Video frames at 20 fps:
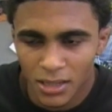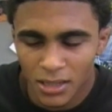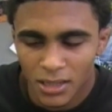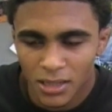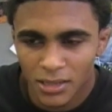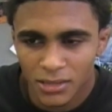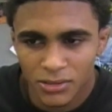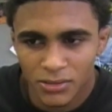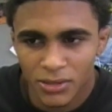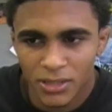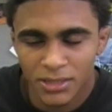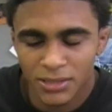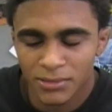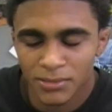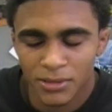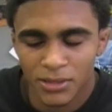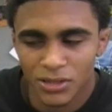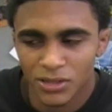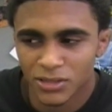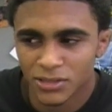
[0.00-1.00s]
it's crazy
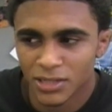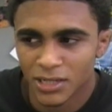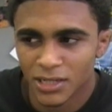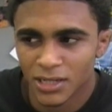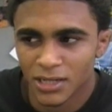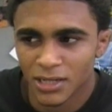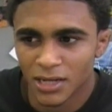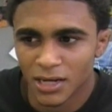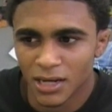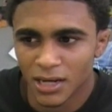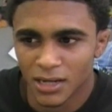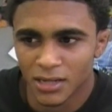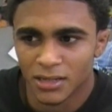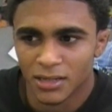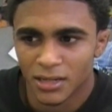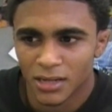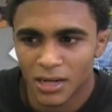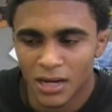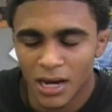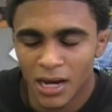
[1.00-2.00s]
because like
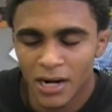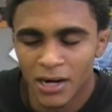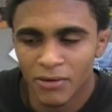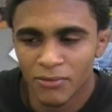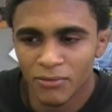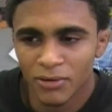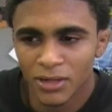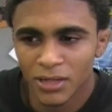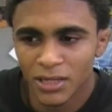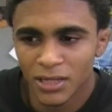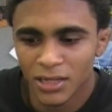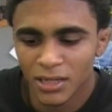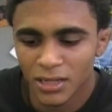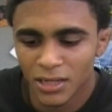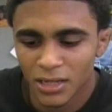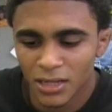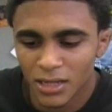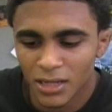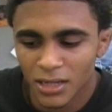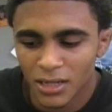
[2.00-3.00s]
I didn't really.
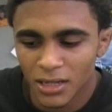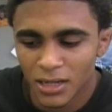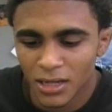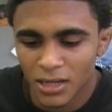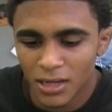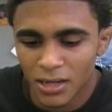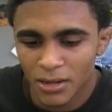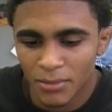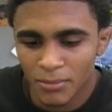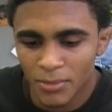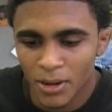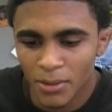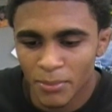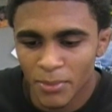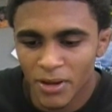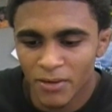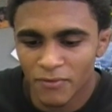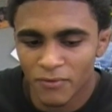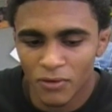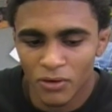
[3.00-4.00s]
My
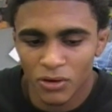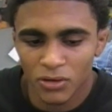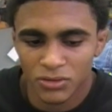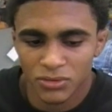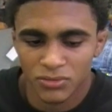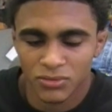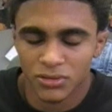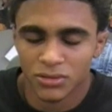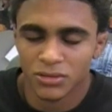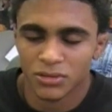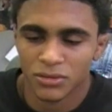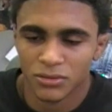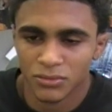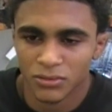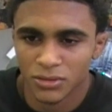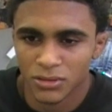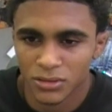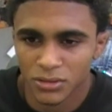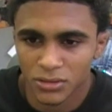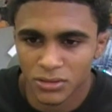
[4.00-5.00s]
main focus was
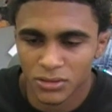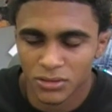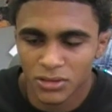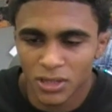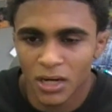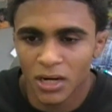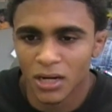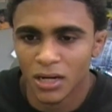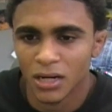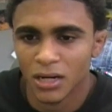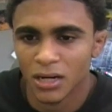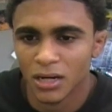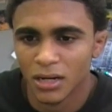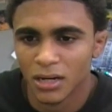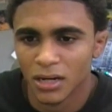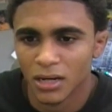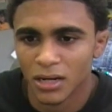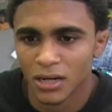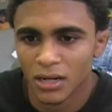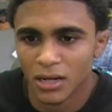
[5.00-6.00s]
was to study,
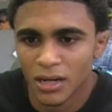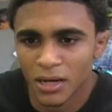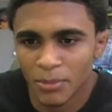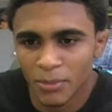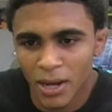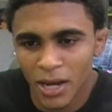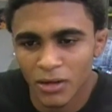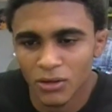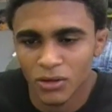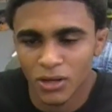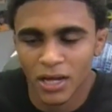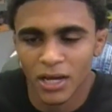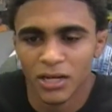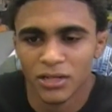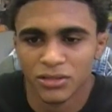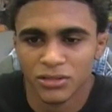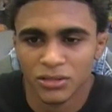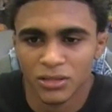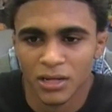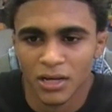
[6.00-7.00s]
get my
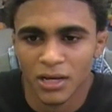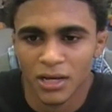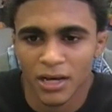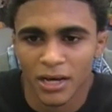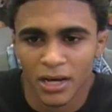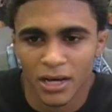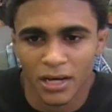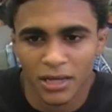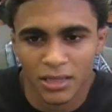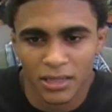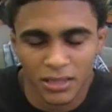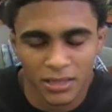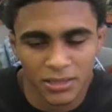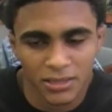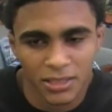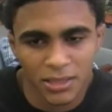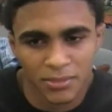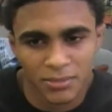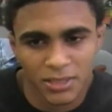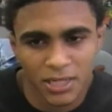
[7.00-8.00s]
education, and at the
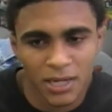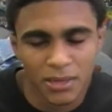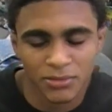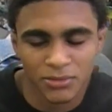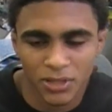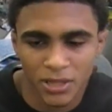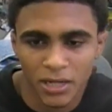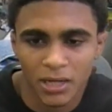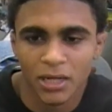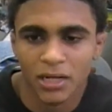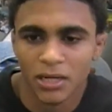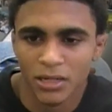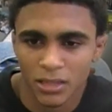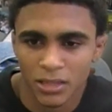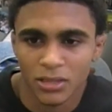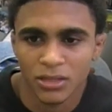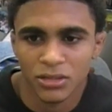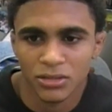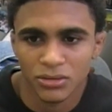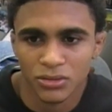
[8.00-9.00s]
same time try to get
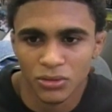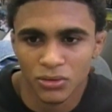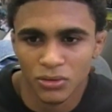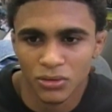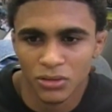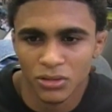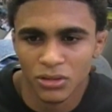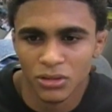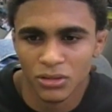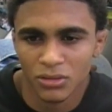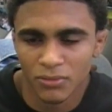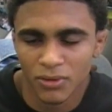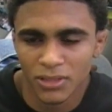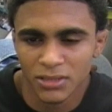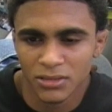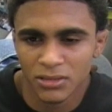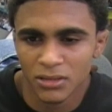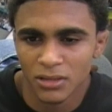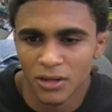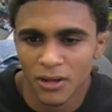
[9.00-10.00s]
a good school, you know,
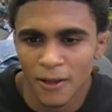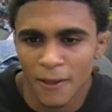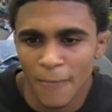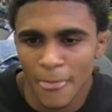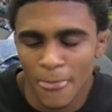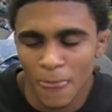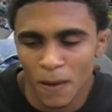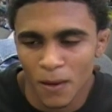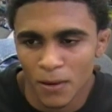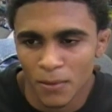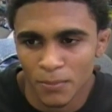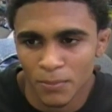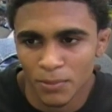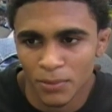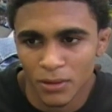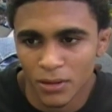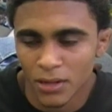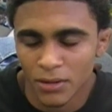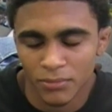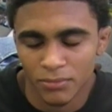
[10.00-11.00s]
wrestle.
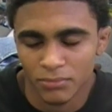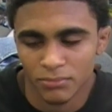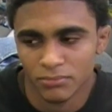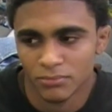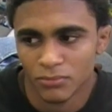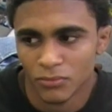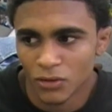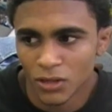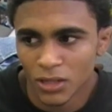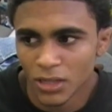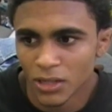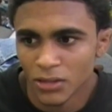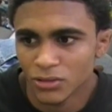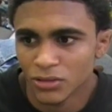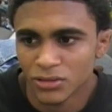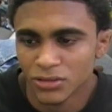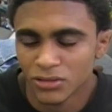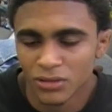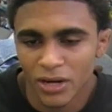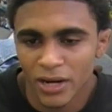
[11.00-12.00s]
But really
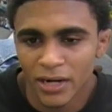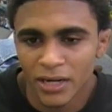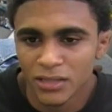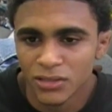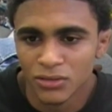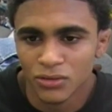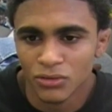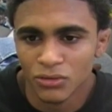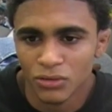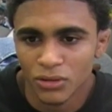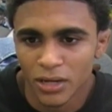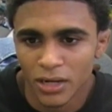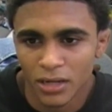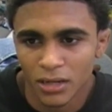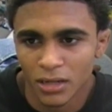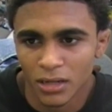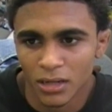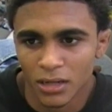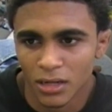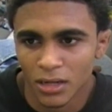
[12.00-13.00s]
just any school.
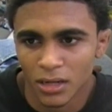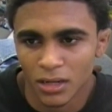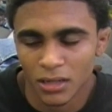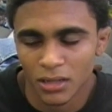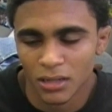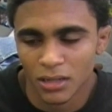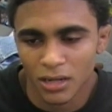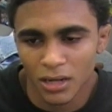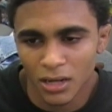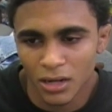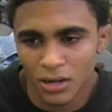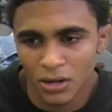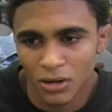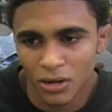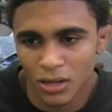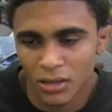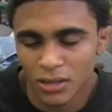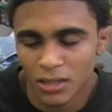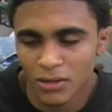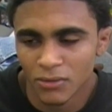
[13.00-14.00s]
And I don't know,
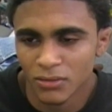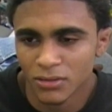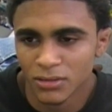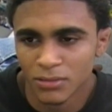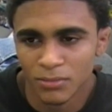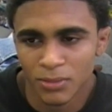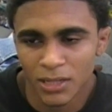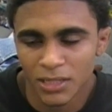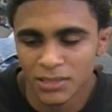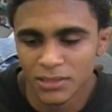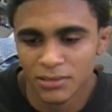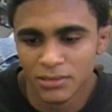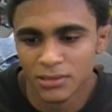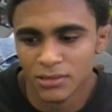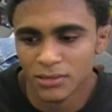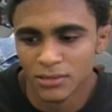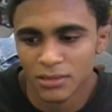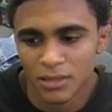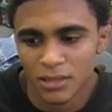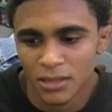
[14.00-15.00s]
I think it was a blessing